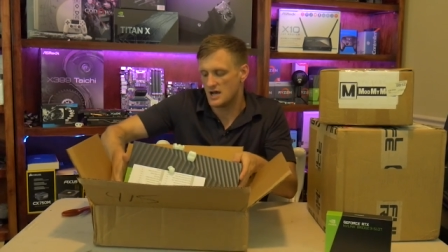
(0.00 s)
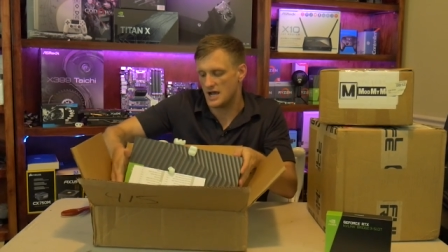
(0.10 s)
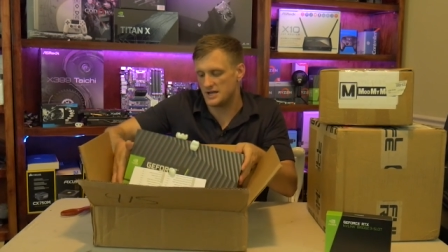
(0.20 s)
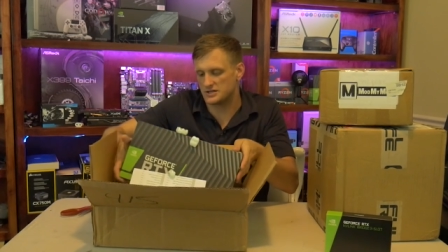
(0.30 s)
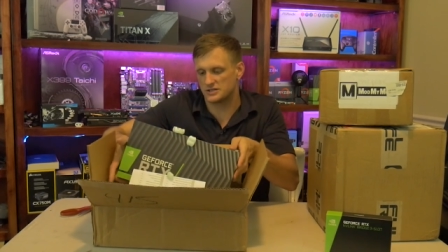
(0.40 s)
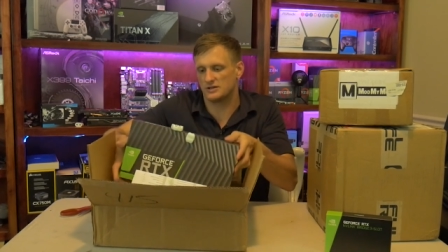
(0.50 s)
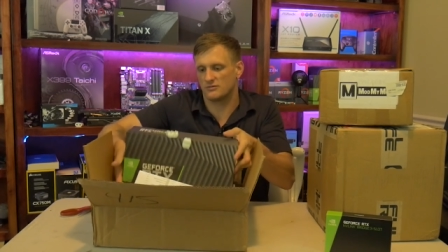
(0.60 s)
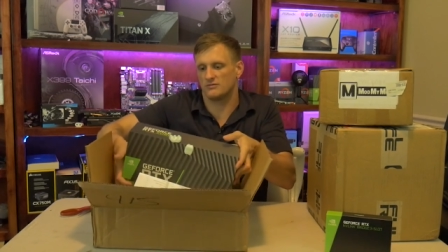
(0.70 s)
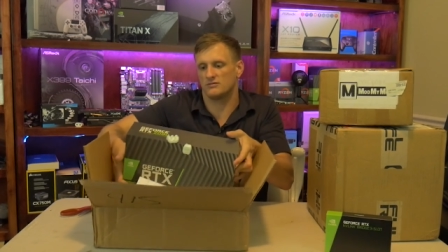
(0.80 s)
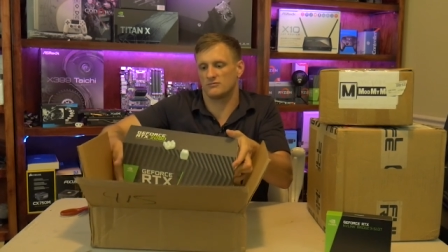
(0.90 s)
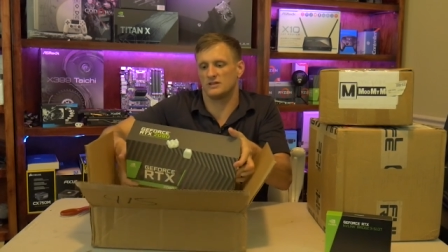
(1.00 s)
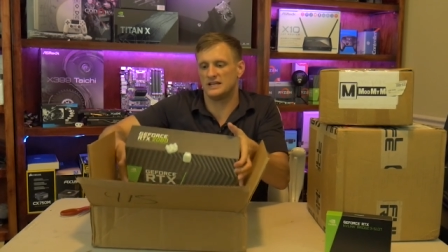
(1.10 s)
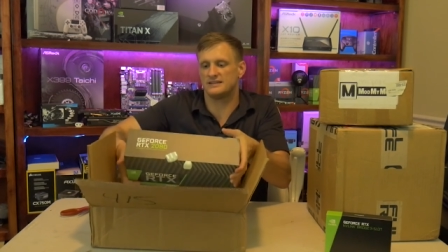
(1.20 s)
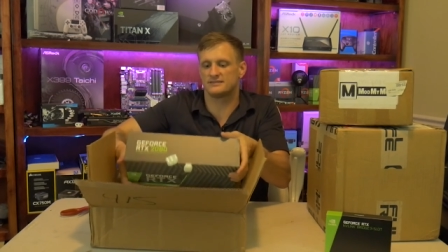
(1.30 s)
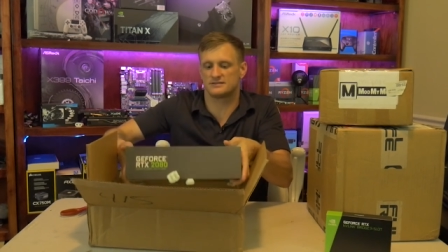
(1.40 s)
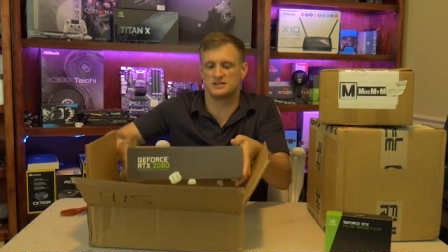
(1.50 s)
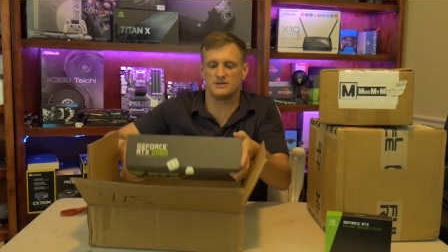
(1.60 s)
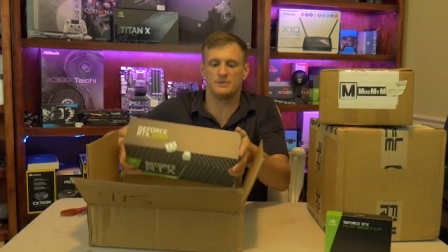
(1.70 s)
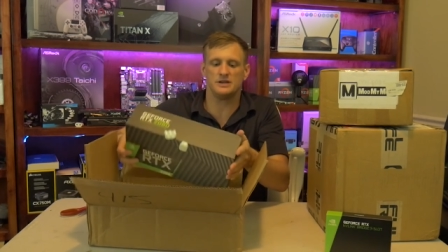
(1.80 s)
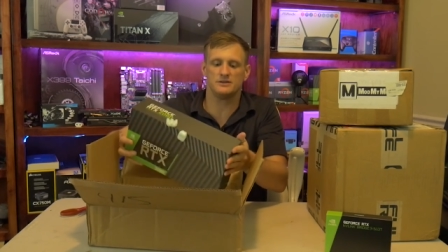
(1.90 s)
I usually re release
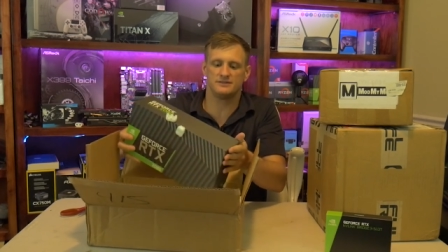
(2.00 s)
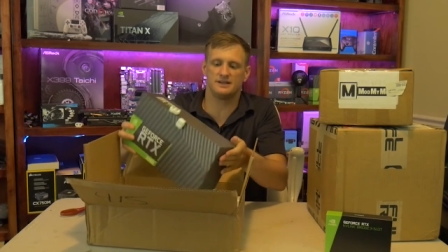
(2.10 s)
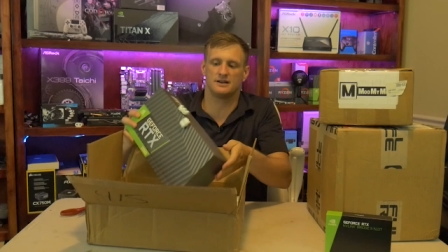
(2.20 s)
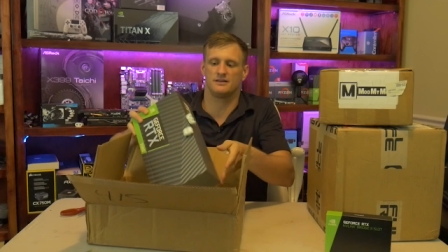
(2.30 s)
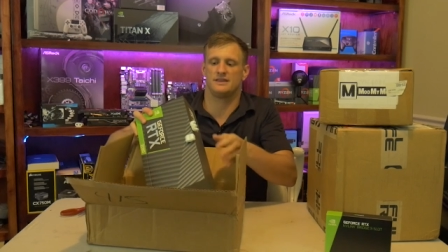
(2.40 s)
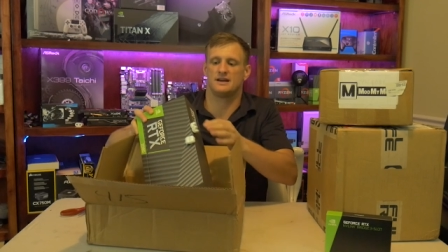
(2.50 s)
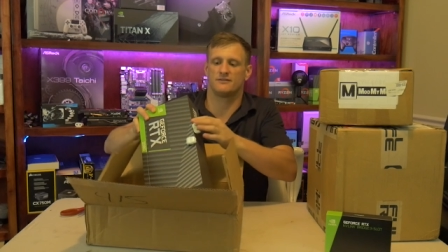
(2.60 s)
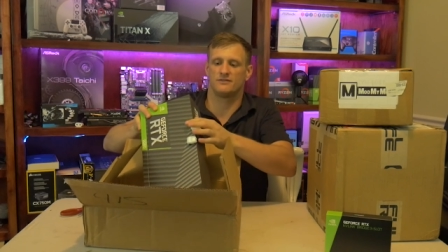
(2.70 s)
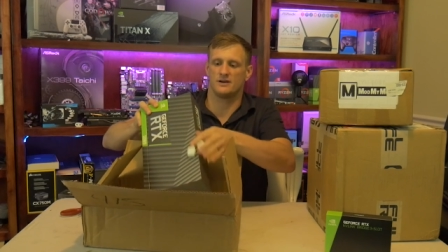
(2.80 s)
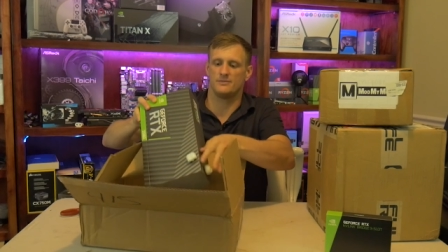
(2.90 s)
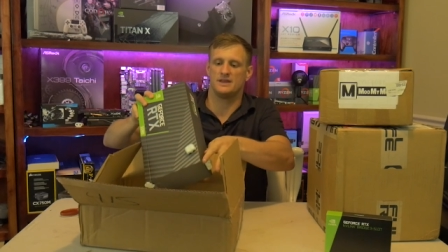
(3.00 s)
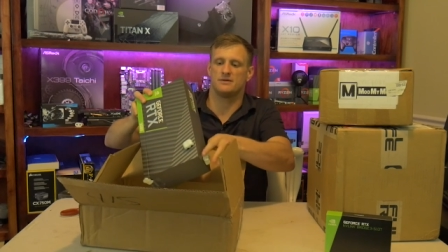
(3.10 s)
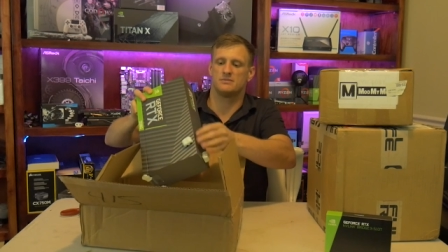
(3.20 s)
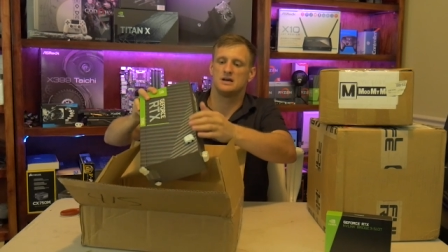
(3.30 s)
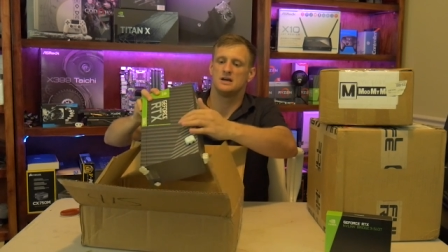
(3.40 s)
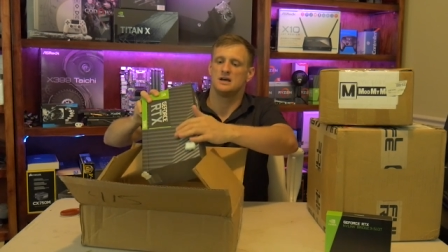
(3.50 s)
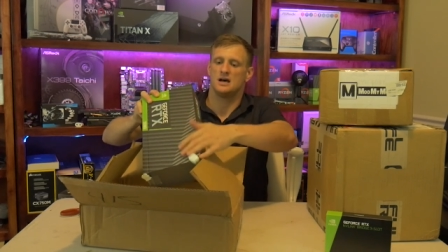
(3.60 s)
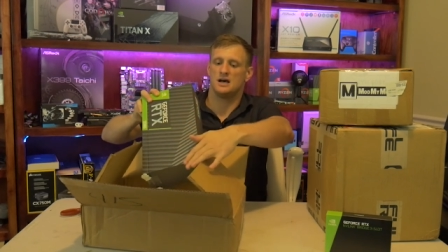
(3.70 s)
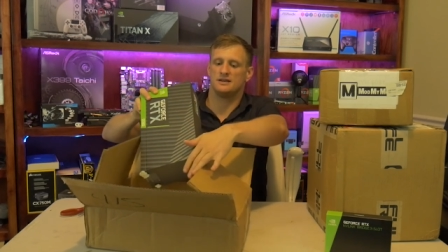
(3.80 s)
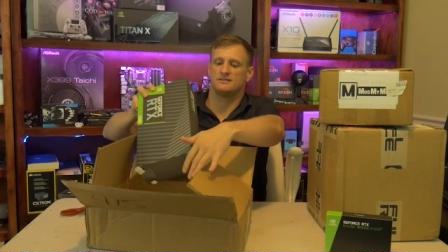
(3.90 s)
GPUs here and there from them
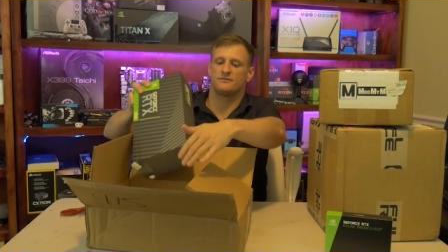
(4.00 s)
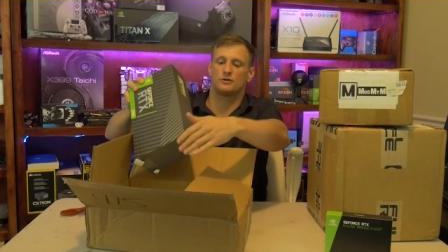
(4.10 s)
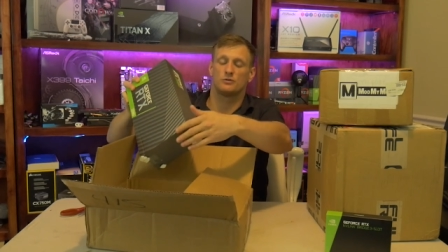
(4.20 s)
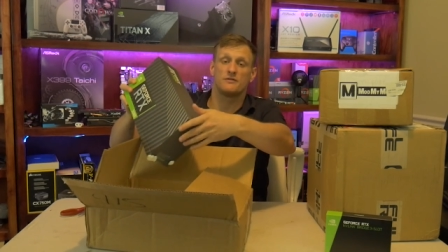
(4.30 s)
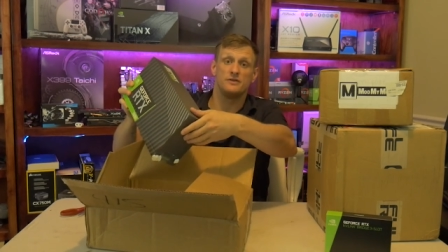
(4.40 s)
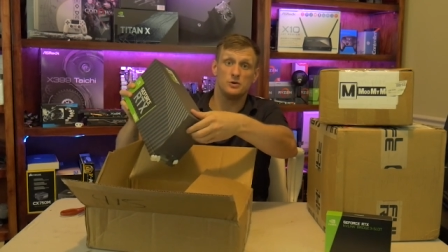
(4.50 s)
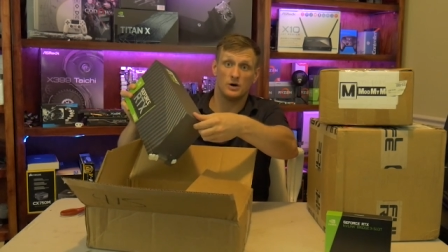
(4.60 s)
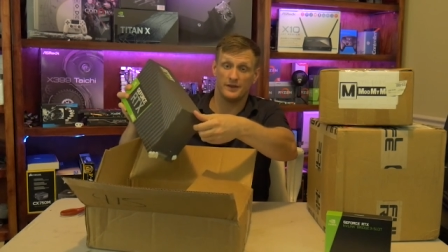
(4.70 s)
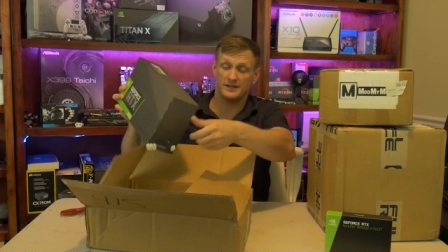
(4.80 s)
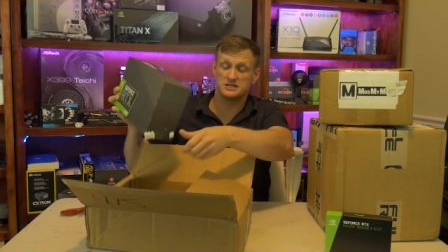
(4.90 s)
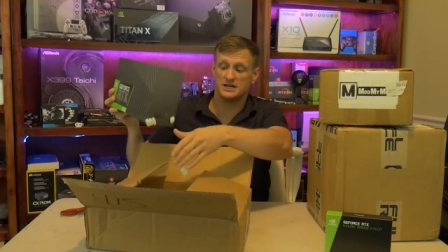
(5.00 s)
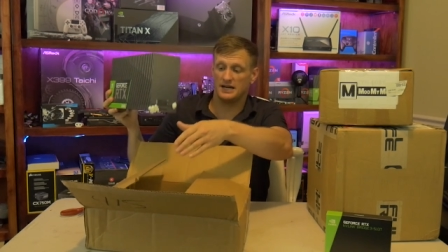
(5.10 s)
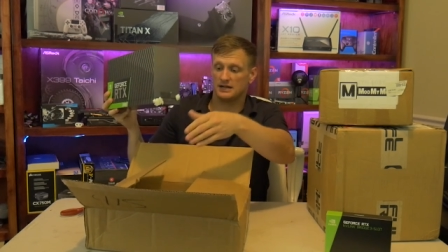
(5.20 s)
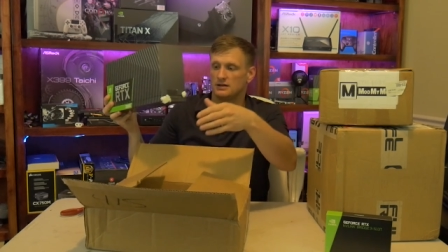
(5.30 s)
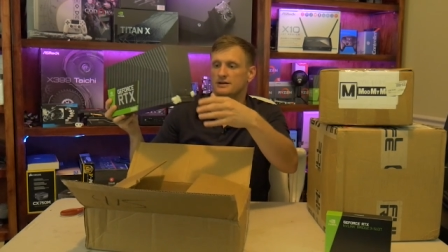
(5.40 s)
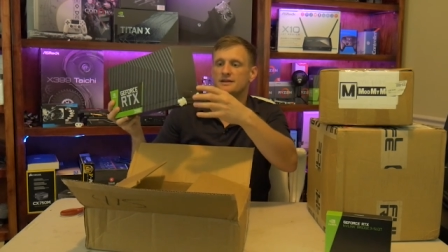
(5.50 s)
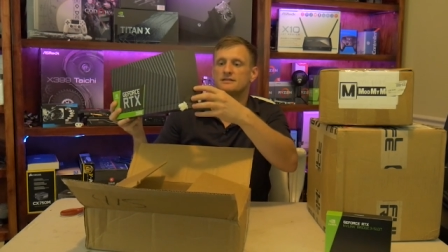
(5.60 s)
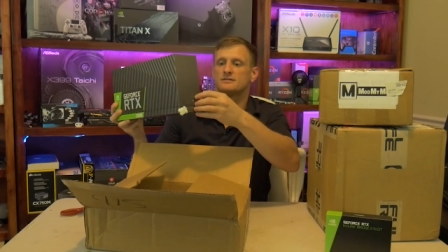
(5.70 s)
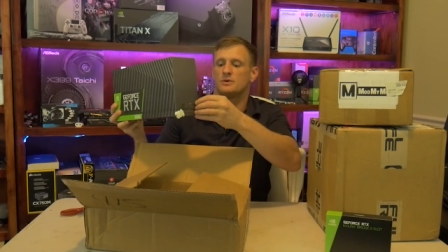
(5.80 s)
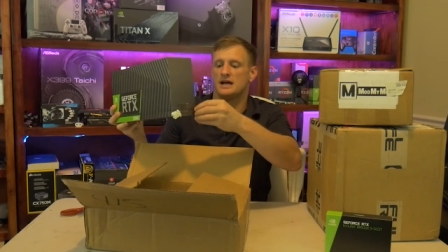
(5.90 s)
uh, for review on the channel, and
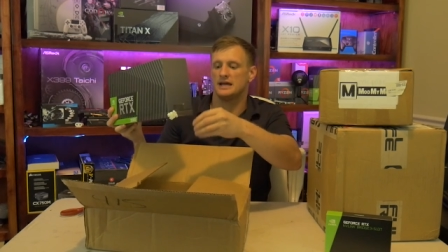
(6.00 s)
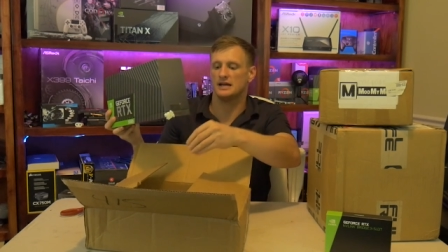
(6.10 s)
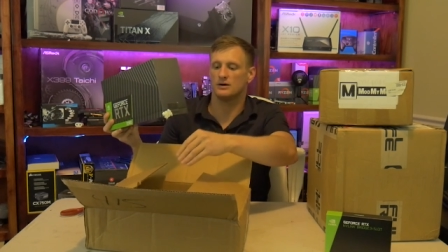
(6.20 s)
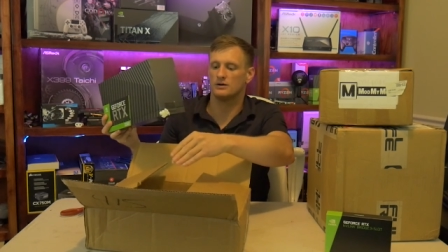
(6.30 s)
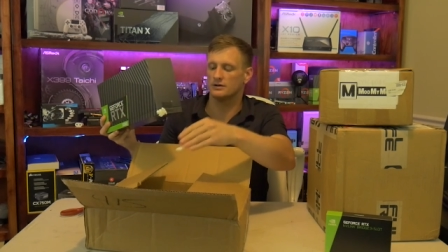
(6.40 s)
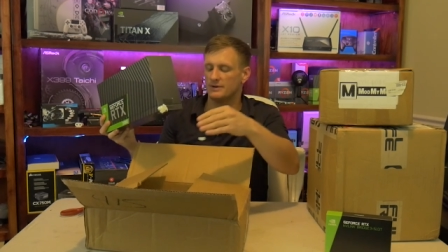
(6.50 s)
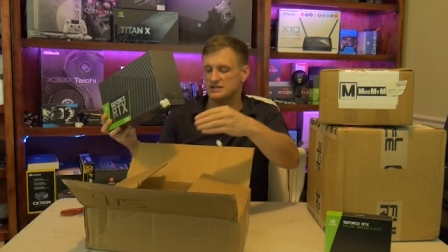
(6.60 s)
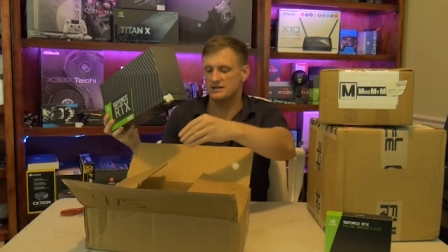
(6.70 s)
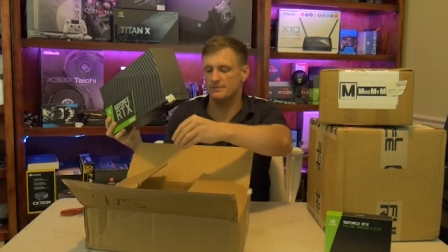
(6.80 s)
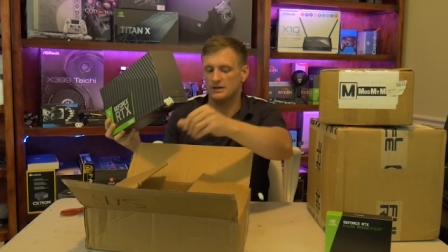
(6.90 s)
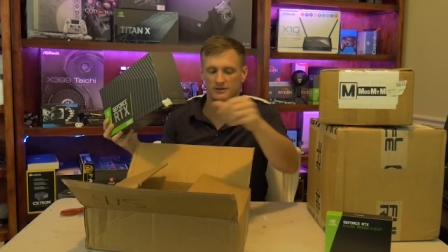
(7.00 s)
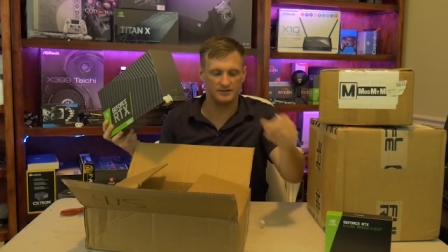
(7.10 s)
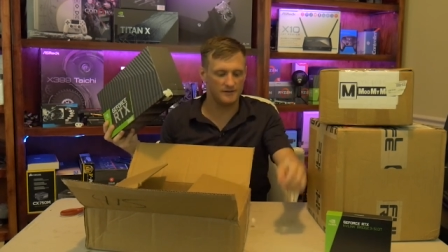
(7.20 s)
it's the way I get a hold of my GPUs.